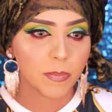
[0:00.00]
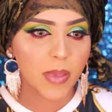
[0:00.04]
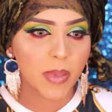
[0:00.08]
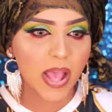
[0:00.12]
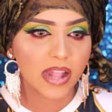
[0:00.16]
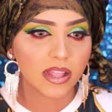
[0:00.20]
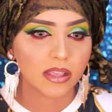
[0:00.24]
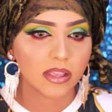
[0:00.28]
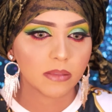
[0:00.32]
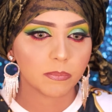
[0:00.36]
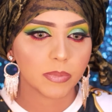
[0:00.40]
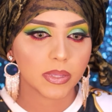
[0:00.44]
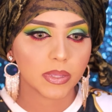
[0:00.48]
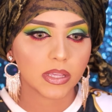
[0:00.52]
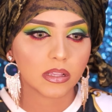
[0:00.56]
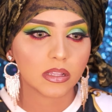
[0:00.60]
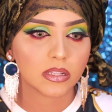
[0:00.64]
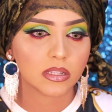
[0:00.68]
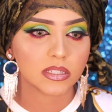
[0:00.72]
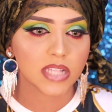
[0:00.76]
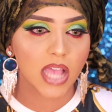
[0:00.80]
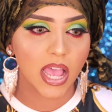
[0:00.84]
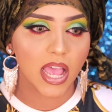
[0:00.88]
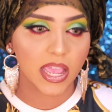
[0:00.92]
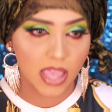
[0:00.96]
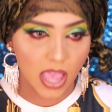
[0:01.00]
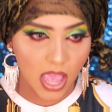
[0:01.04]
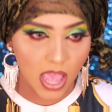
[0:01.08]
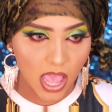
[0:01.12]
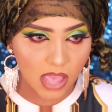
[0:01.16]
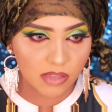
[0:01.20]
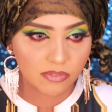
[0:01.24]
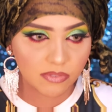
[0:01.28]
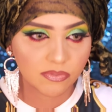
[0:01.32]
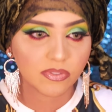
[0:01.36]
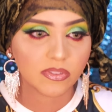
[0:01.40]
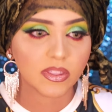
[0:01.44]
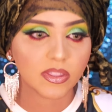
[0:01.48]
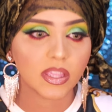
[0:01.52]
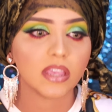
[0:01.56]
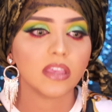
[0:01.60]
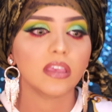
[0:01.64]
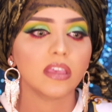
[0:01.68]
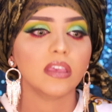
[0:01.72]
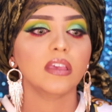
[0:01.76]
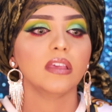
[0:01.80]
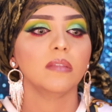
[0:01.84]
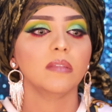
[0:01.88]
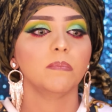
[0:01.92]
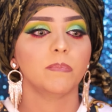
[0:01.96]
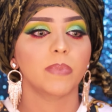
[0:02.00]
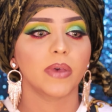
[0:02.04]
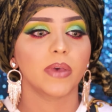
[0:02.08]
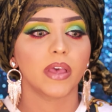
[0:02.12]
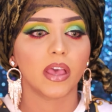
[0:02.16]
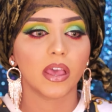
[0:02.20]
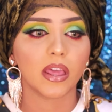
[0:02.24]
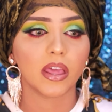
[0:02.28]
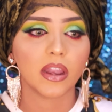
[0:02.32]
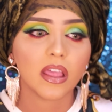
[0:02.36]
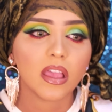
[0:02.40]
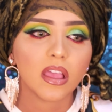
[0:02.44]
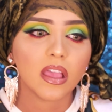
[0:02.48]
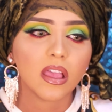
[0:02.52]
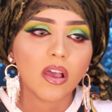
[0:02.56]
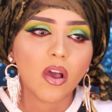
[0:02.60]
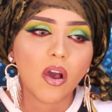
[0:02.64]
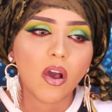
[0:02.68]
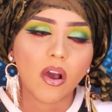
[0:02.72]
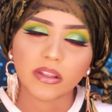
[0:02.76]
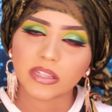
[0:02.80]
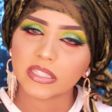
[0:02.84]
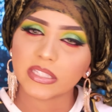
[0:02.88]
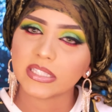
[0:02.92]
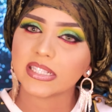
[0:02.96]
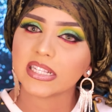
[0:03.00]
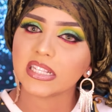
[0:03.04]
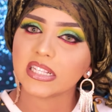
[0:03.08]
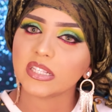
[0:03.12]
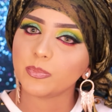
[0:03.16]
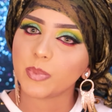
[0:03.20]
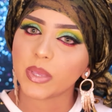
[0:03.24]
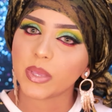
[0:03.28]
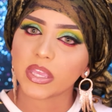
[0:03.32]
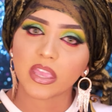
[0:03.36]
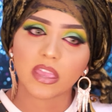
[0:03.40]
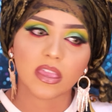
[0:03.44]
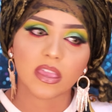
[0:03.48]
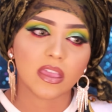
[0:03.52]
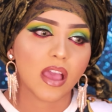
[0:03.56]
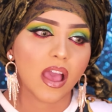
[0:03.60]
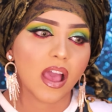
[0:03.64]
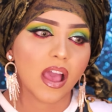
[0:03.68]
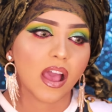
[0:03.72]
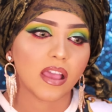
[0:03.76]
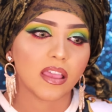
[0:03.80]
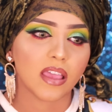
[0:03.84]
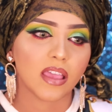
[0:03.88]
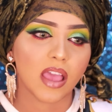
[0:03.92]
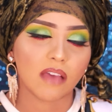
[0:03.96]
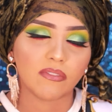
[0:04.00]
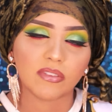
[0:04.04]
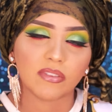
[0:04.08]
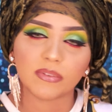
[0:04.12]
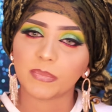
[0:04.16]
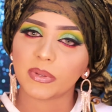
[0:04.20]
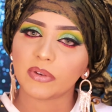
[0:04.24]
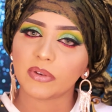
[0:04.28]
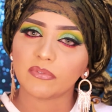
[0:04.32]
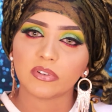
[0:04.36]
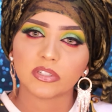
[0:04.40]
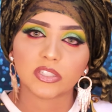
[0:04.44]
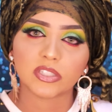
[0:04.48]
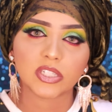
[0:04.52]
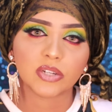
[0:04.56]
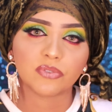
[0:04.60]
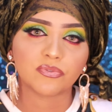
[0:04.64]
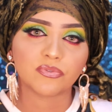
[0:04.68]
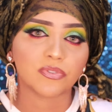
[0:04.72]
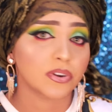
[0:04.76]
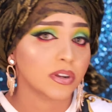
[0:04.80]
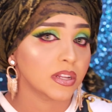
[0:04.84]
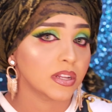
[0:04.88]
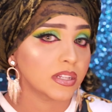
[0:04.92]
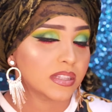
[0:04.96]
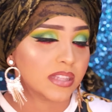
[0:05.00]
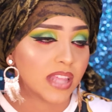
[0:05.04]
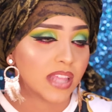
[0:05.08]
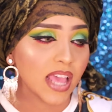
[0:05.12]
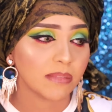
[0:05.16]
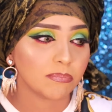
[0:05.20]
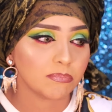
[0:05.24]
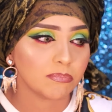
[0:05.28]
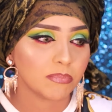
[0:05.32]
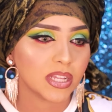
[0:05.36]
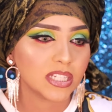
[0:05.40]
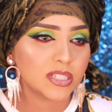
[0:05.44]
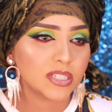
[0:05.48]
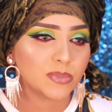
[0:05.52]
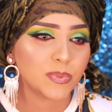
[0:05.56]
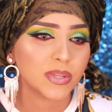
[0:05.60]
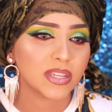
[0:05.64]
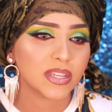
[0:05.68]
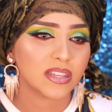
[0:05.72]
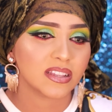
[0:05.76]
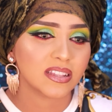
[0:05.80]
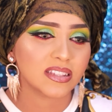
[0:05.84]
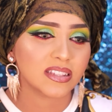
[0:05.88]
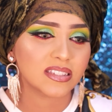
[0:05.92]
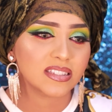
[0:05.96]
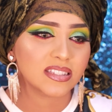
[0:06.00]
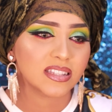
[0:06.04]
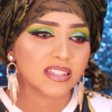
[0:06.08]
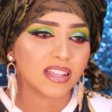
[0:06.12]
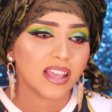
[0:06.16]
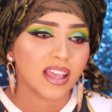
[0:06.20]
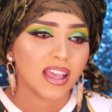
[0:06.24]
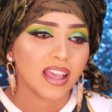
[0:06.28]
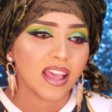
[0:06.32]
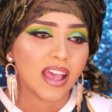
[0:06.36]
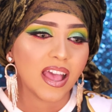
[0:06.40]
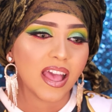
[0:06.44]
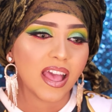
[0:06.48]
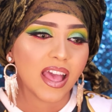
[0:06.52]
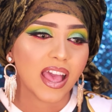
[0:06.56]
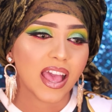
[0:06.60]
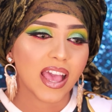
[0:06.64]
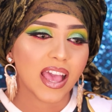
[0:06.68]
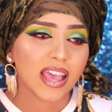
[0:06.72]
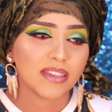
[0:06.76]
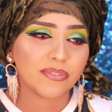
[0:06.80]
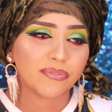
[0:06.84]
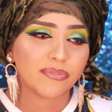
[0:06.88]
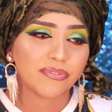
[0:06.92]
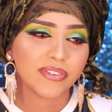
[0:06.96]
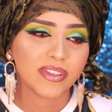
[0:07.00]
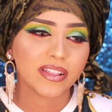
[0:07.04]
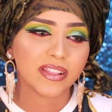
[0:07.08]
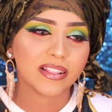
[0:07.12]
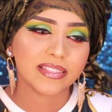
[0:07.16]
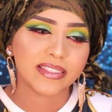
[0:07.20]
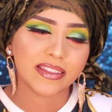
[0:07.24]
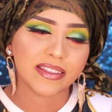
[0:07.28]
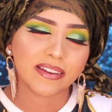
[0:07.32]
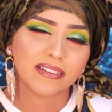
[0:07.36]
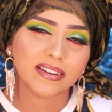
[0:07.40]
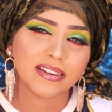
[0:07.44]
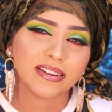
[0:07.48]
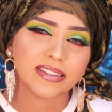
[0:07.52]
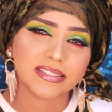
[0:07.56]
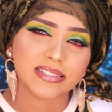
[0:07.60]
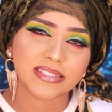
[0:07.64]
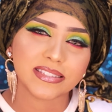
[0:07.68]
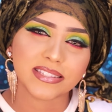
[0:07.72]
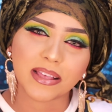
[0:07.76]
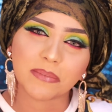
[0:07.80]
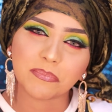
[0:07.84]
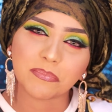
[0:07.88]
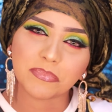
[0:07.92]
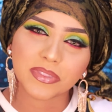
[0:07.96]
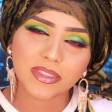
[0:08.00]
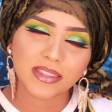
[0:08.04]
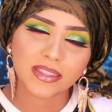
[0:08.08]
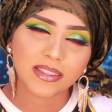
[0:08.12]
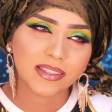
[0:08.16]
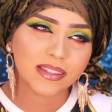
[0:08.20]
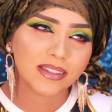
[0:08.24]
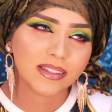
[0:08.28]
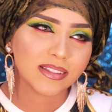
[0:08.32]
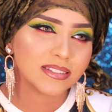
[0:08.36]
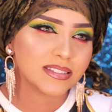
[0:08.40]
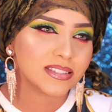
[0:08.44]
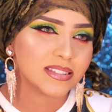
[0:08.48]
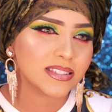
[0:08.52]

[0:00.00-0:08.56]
palette, because I have it, but honestly speaking I haven't been reaching for it that much, because I feel there is something